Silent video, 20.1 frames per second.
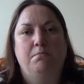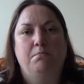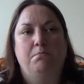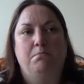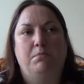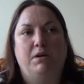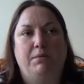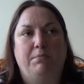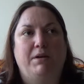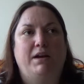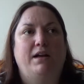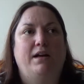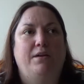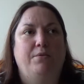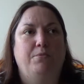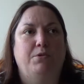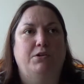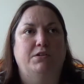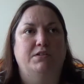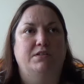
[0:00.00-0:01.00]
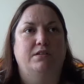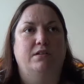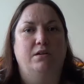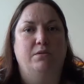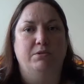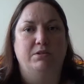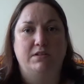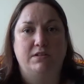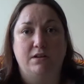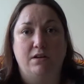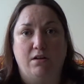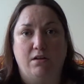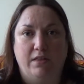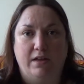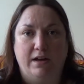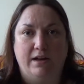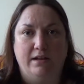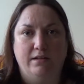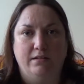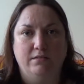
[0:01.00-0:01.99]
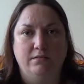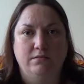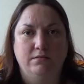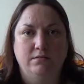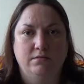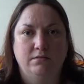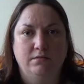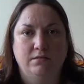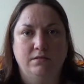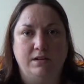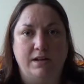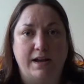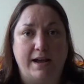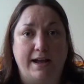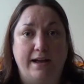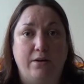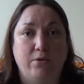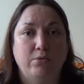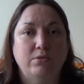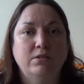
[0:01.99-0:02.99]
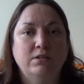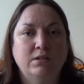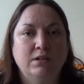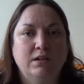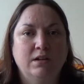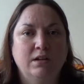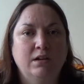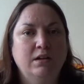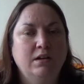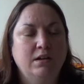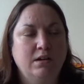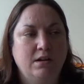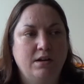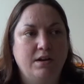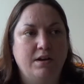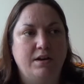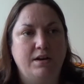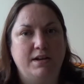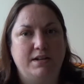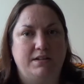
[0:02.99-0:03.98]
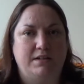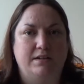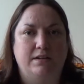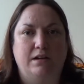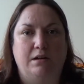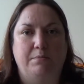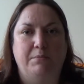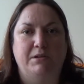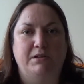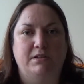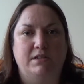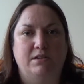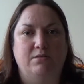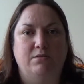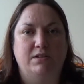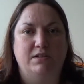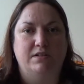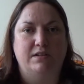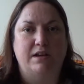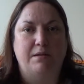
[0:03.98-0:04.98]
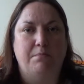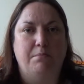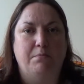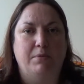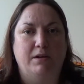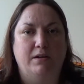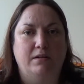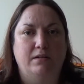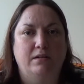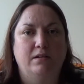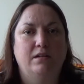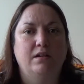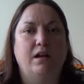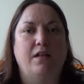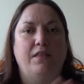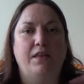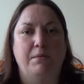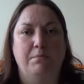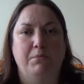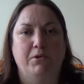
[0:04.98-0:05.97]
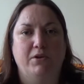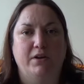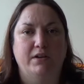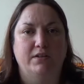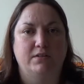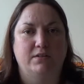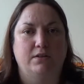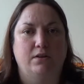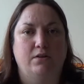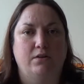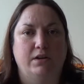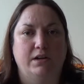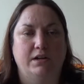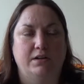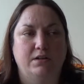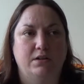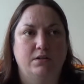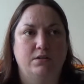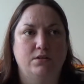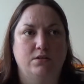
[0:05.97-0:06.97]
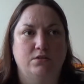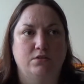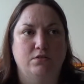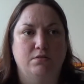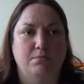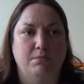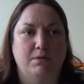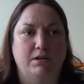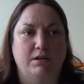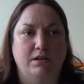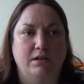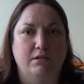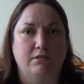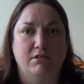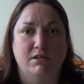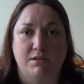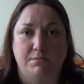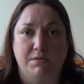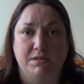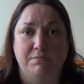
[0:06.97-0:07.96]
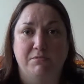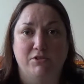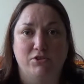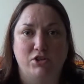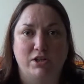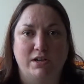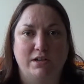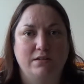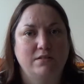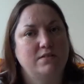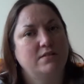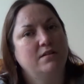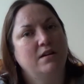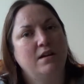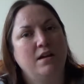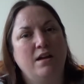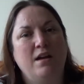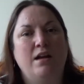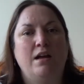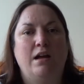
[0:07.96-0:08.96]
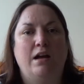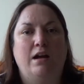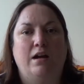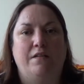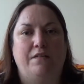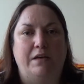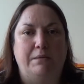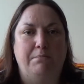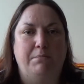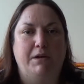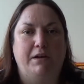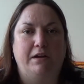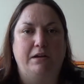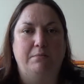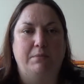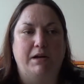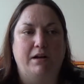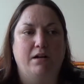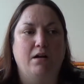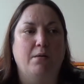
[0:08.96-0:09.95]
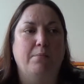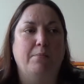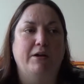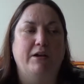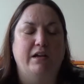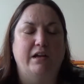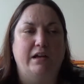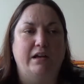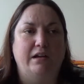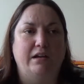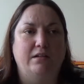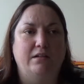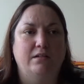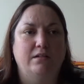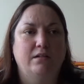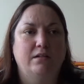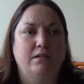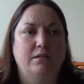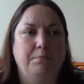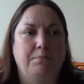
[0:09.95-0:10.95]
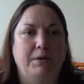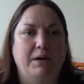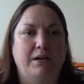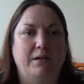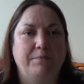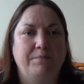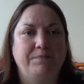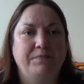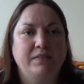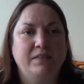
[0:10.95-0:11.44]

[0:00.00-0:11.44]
my plan was that I would start that now, knit it up until December, and then put it aside to do my Christmas projects, and then pick it back up again. But